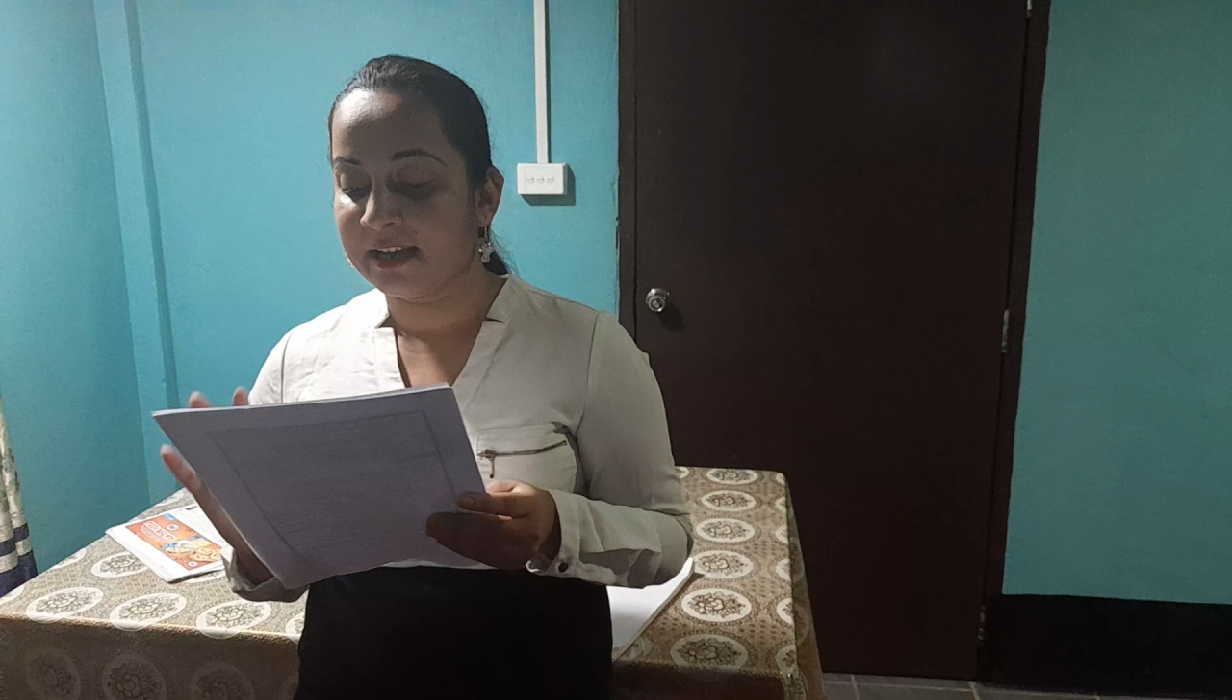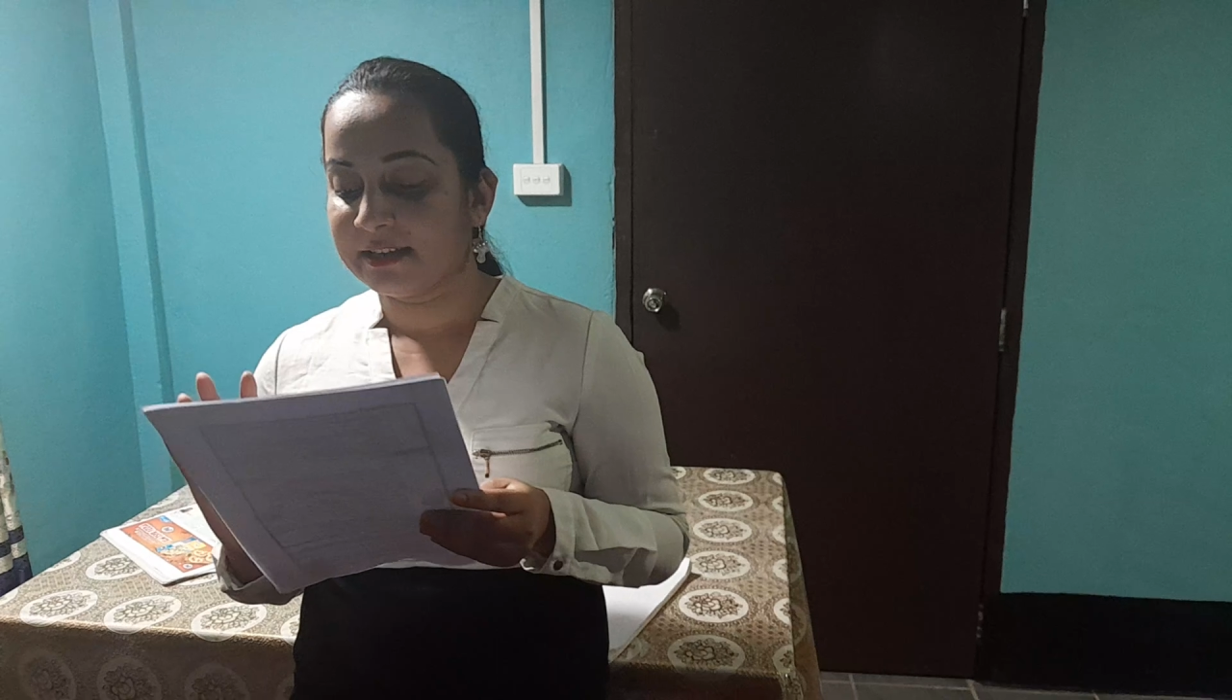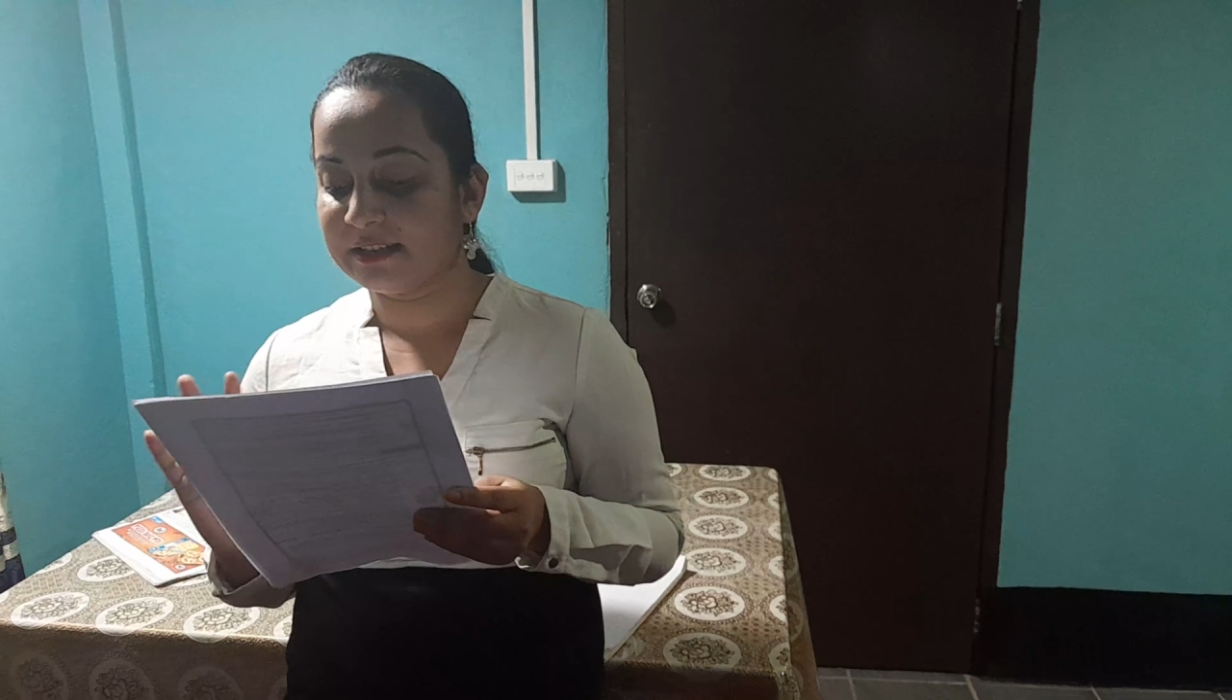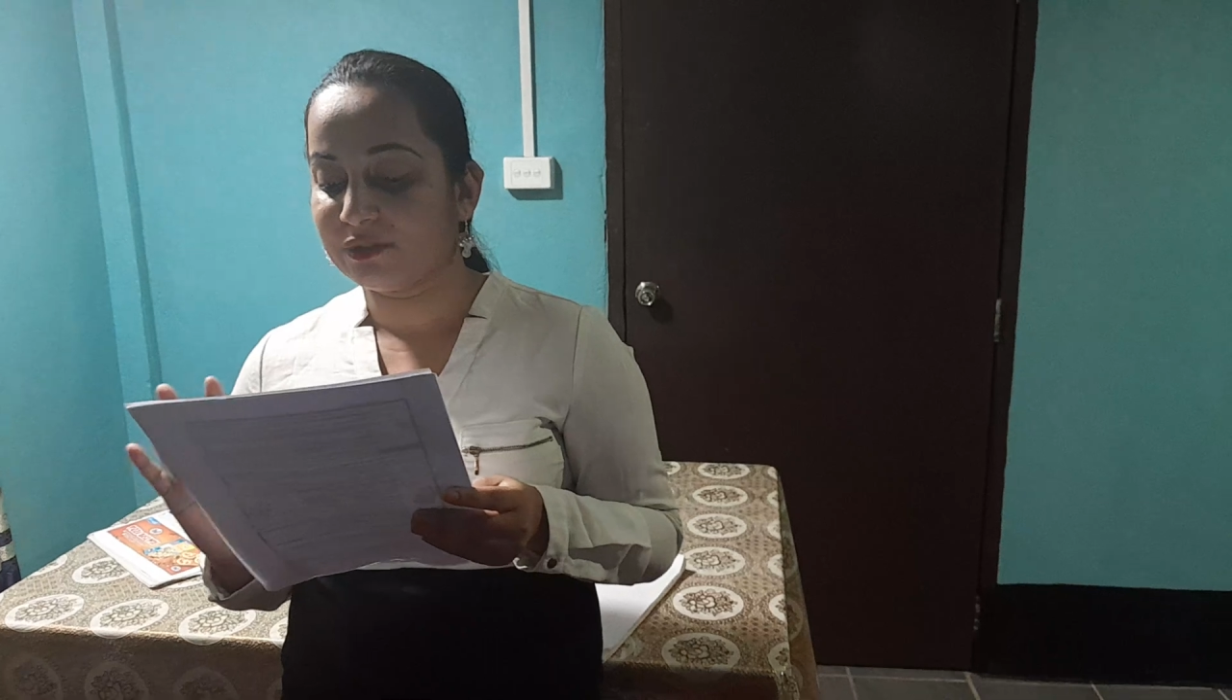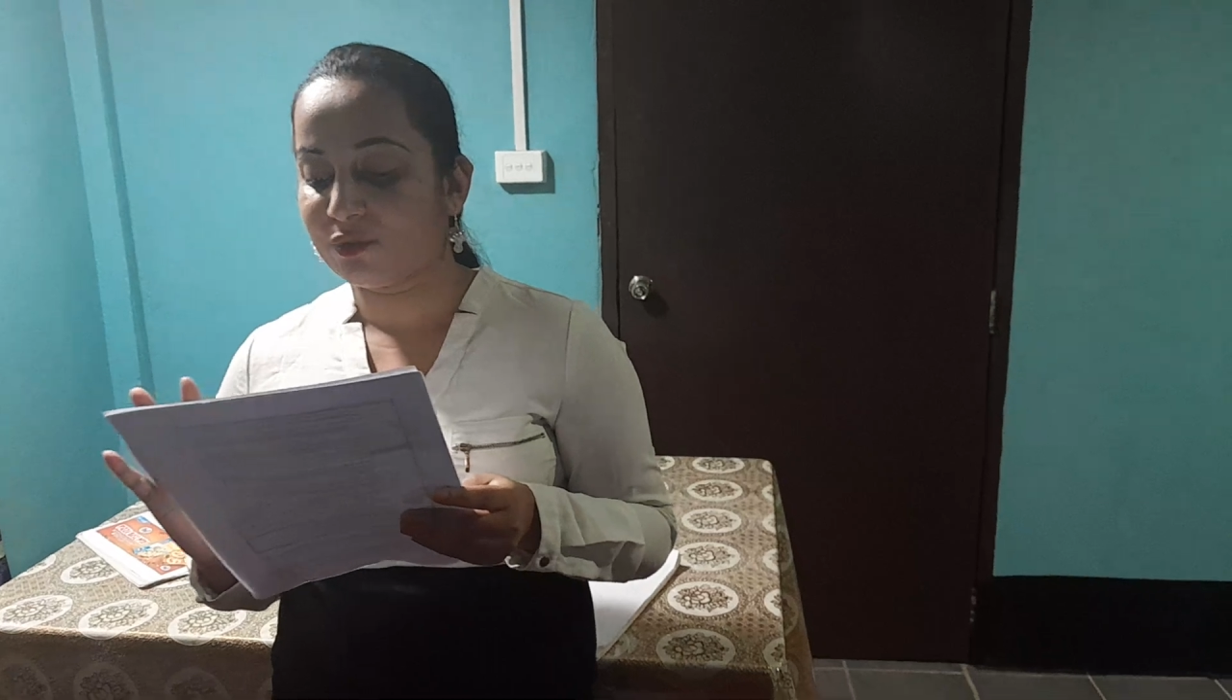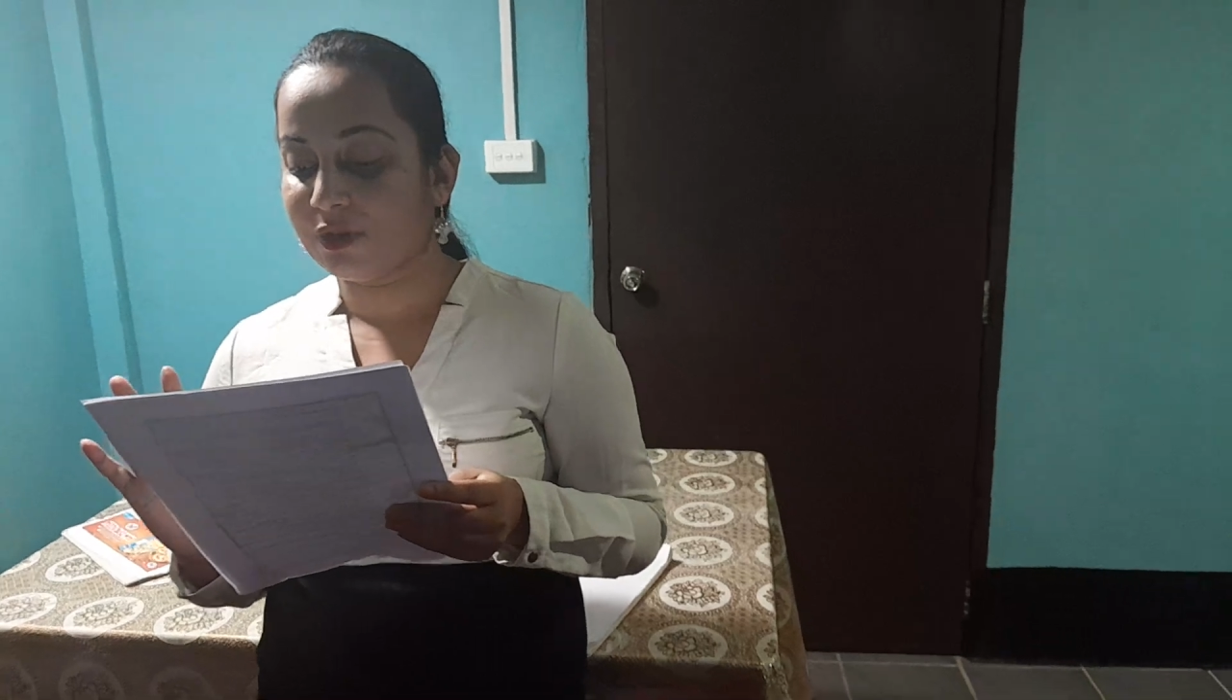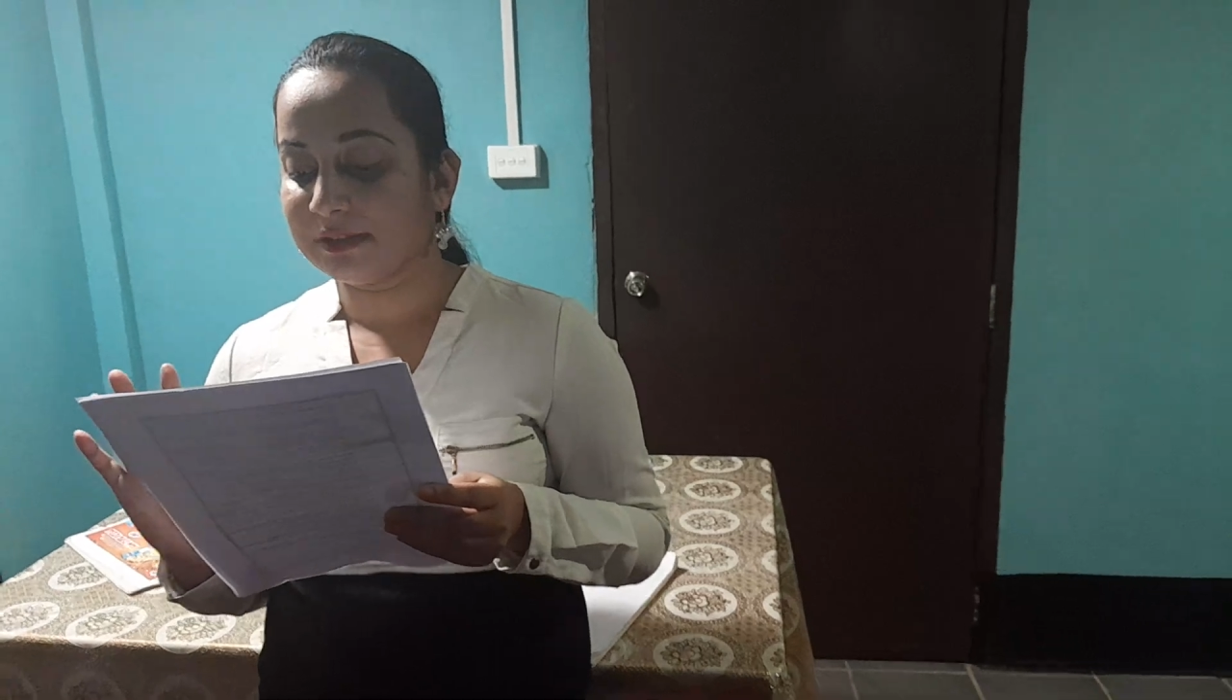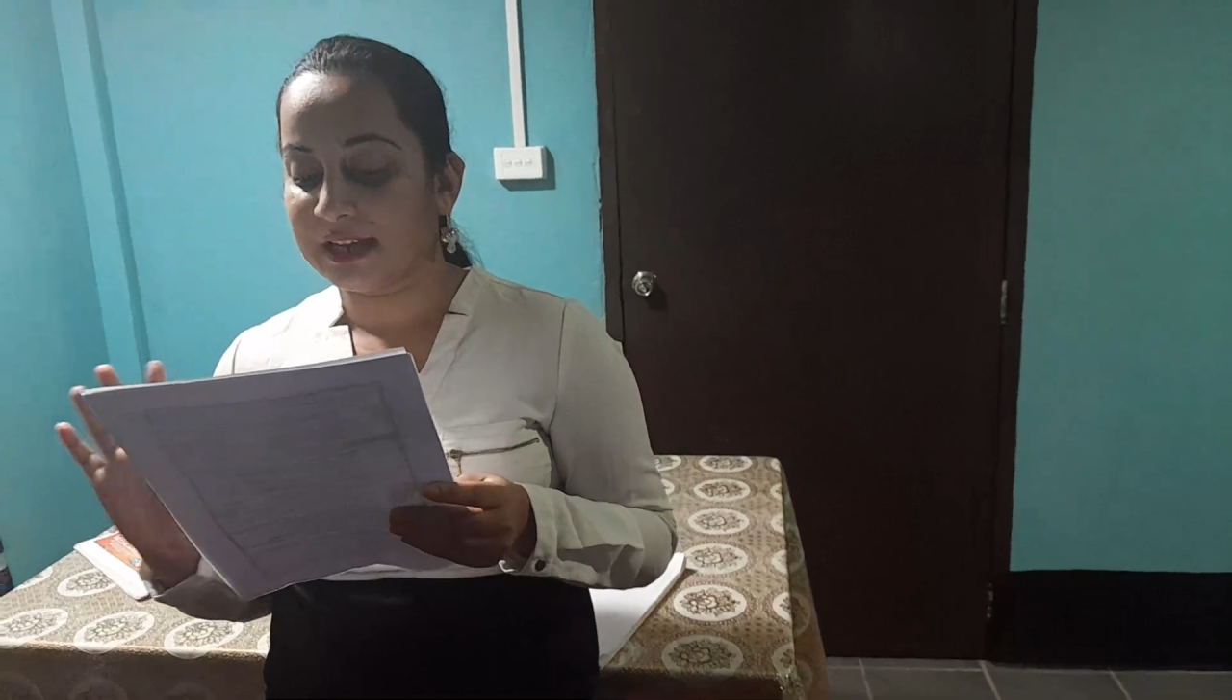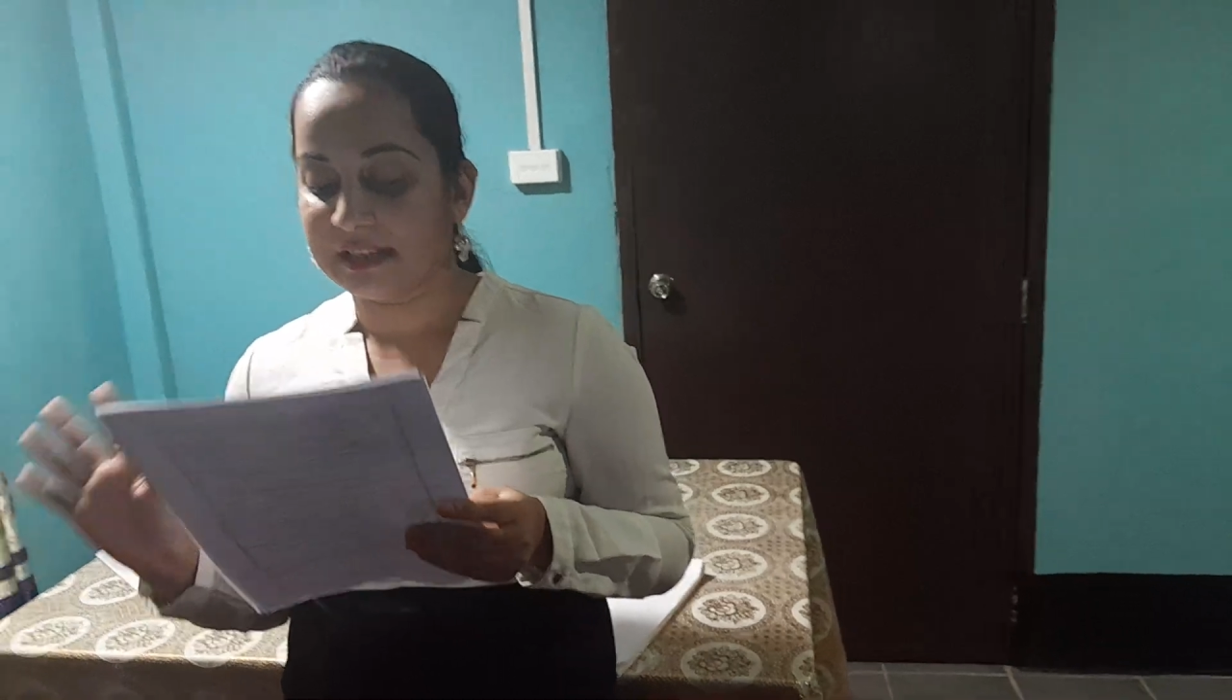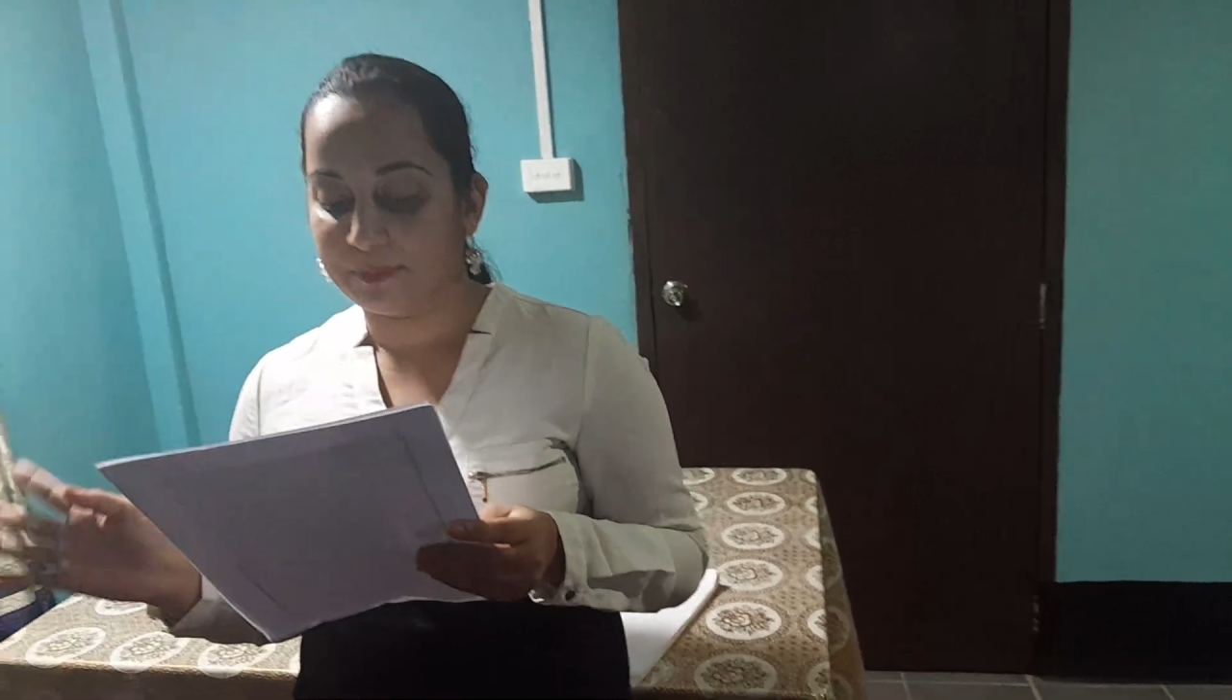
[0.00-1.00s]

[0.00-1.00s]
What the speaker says: is called the